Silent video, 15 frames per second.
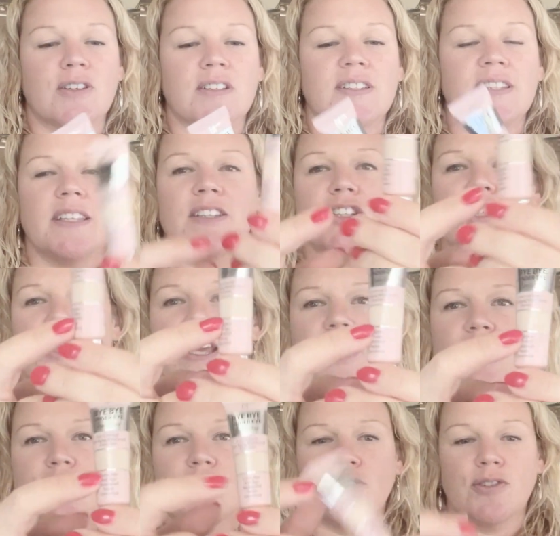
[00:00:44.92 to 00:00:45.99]
can see the
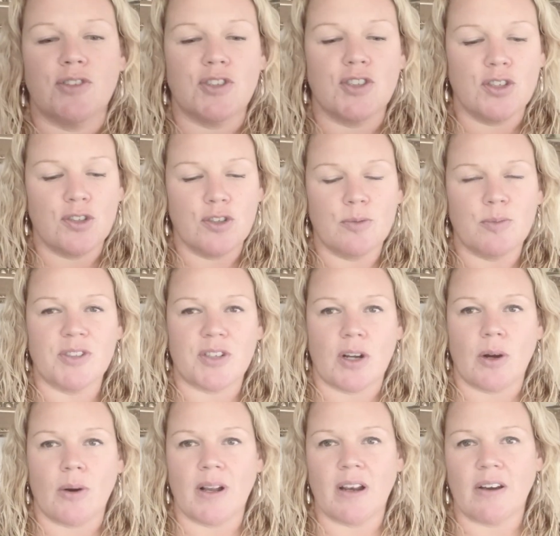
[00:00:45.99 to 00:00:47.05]
shade through the tube, which I
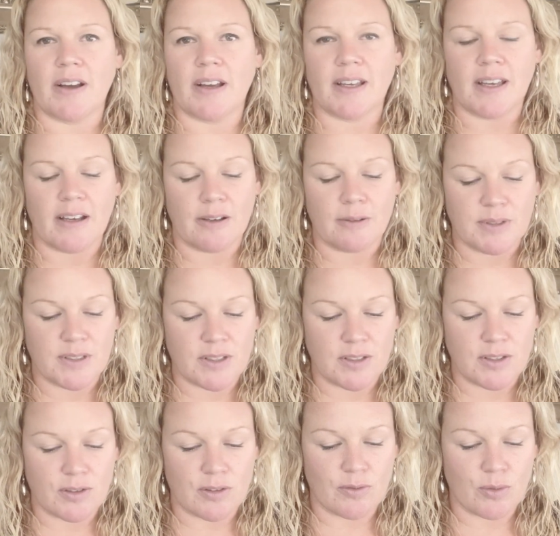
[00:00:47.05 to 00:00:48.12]
quite like. It helps to
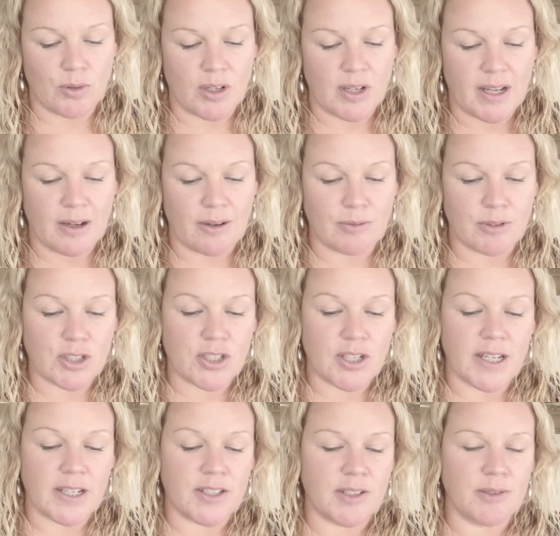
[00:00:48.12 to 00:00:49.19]
sort of work out what
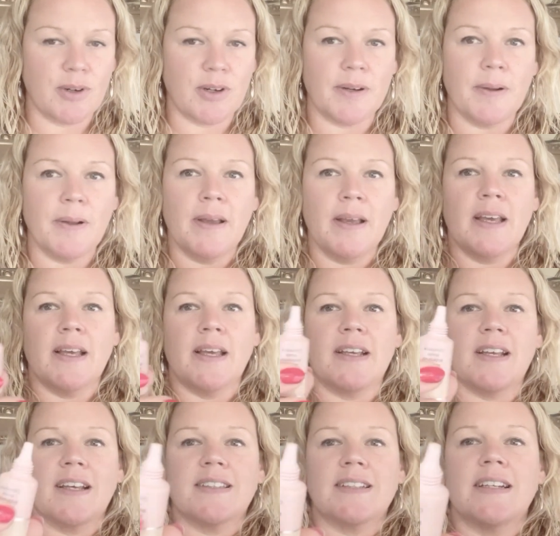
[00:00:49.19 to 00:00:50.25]
shade you want. It
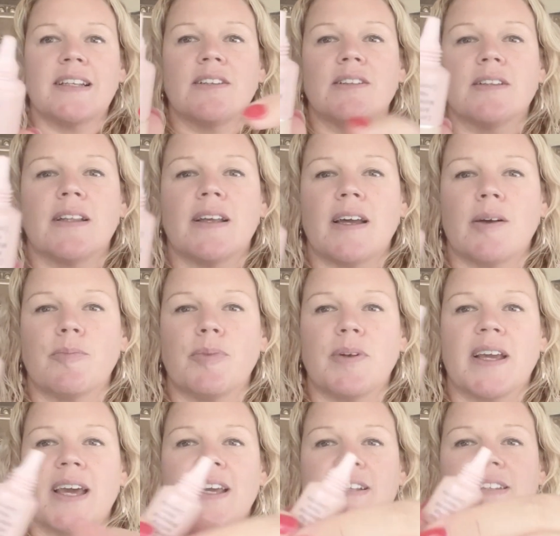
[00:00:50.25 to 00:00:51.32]
has a little
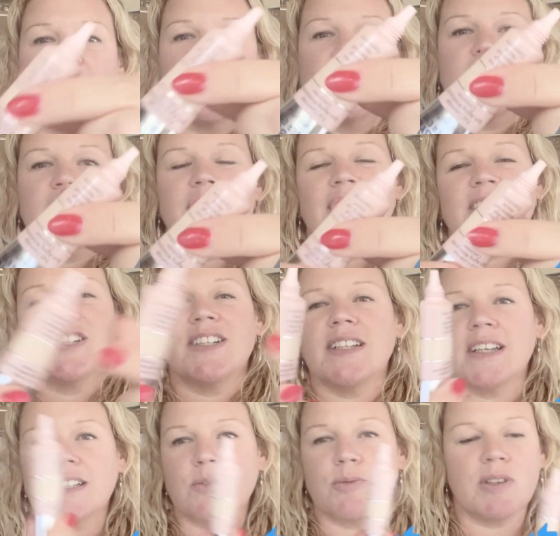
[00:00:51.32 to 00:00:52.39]
applicator like this. Actually,
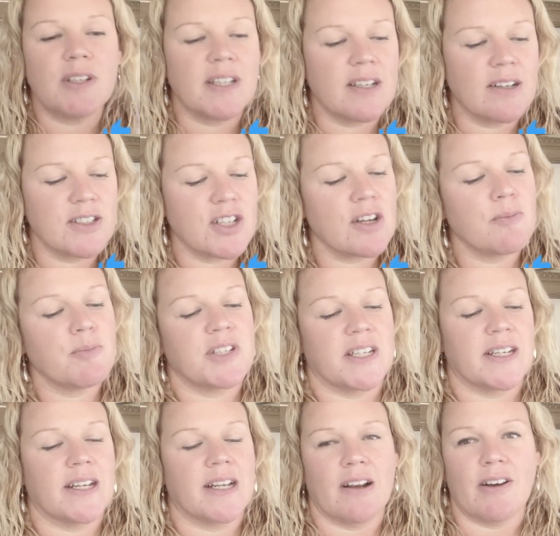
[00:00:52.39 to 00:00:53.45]
that's one thing I don't
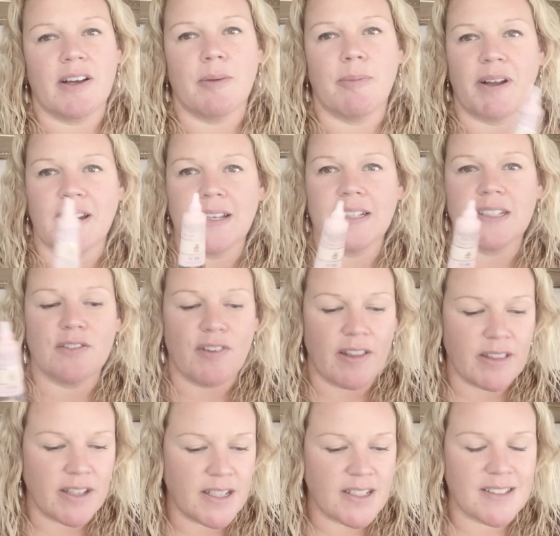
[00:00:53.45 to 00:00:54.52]
particularly like about it, is the fact
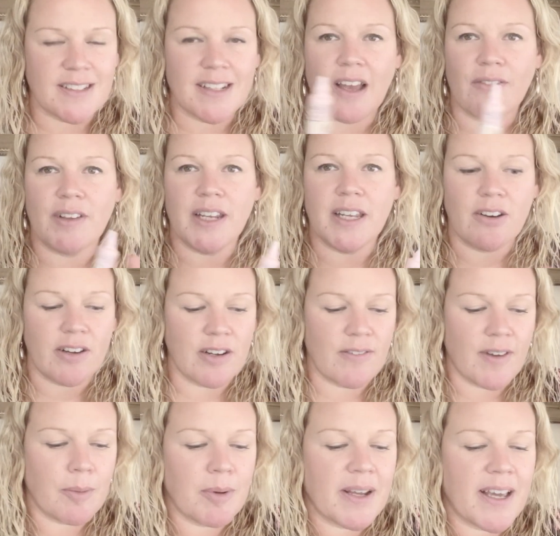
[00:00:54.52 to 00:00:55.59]
that it doesn't have any kind of
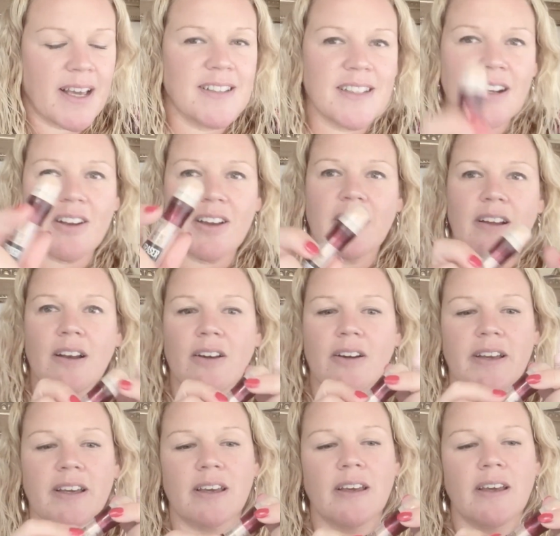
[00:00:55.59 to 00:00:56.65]
applicator like I
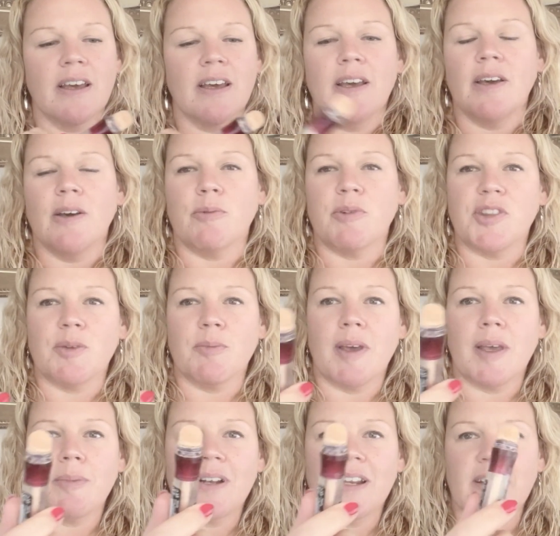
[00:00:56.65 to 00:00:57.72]
like with the
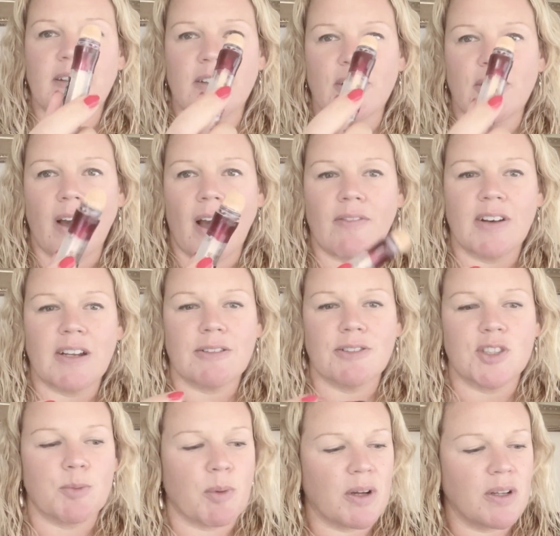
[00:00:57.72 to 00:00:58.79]
Maybelline, that you have a little
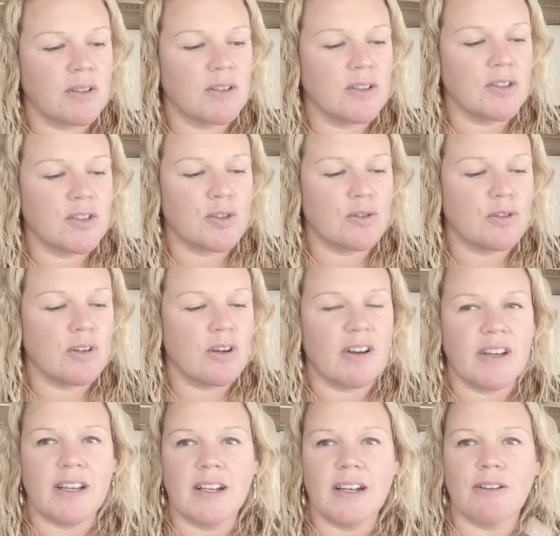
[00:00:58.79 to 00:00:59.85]
sponge or
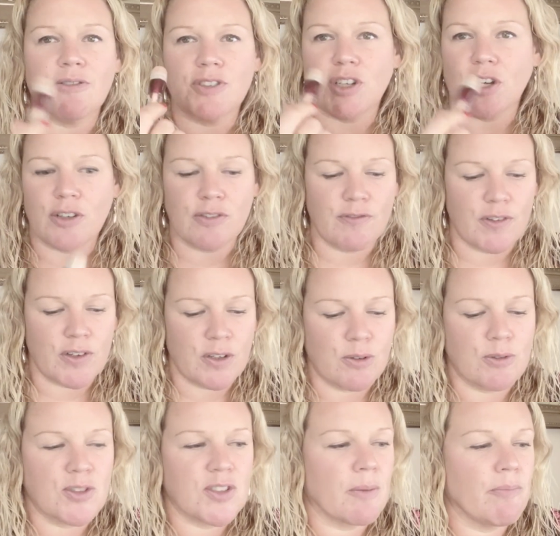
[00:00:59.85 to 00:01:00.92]
like a little doe foot
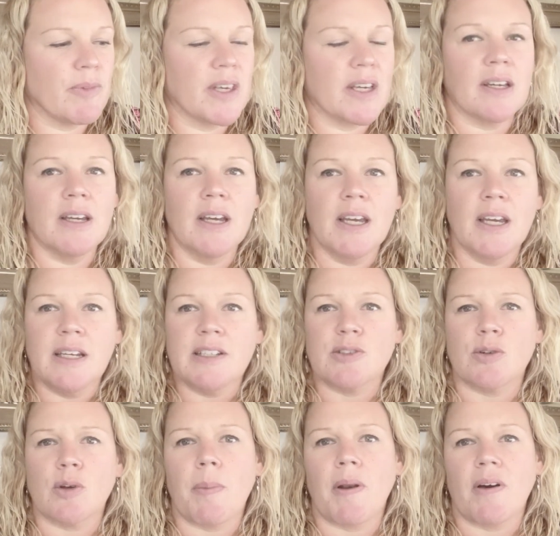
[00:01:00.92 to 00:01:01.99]
or something
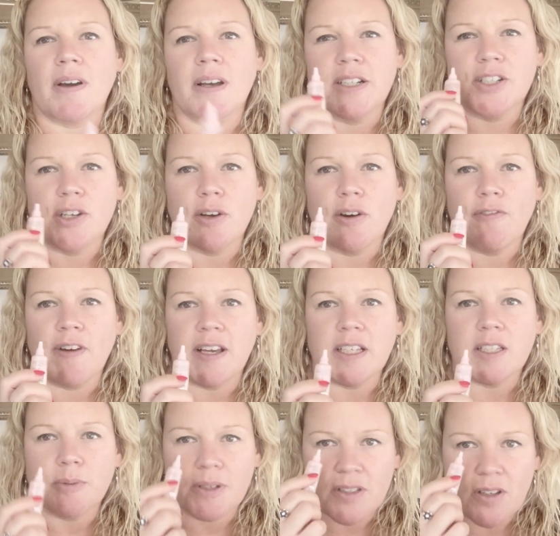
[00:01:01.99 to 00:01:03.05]
to apply it to your face,
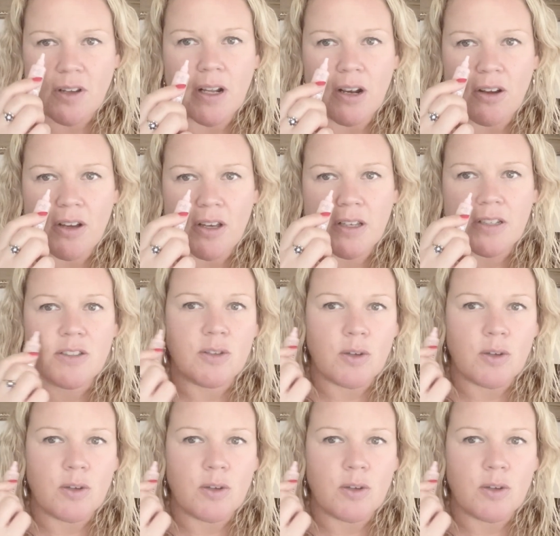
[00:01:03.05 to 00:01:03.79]
because I like to